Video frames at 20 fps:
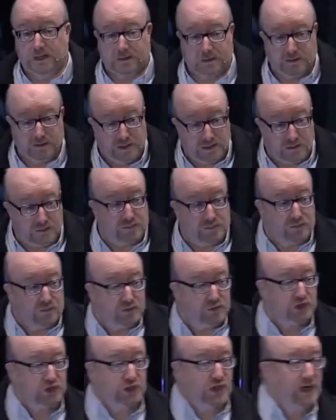Guilt or
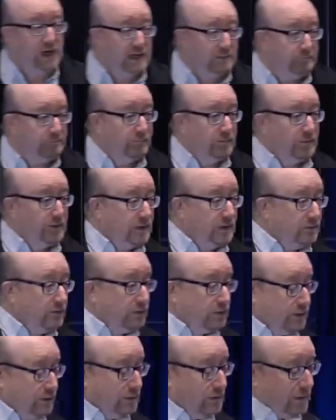shame, it will
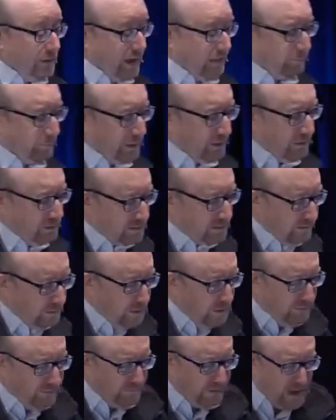do that. Because if
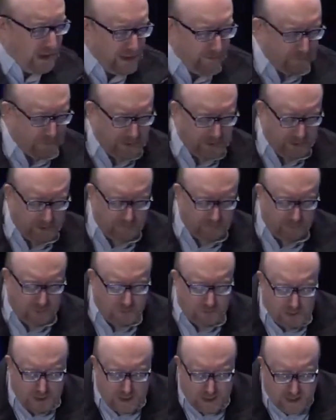you come and
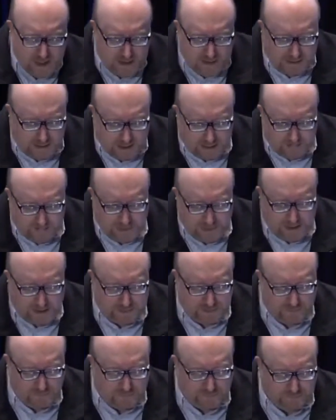
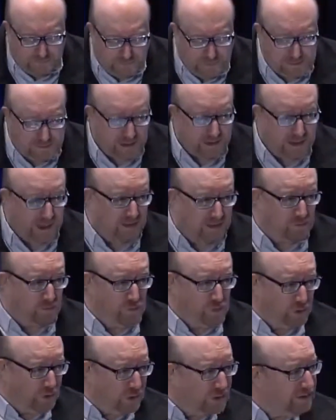you feel
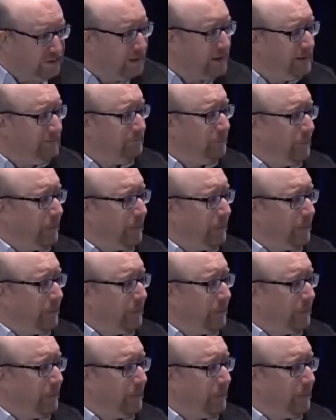unworthy,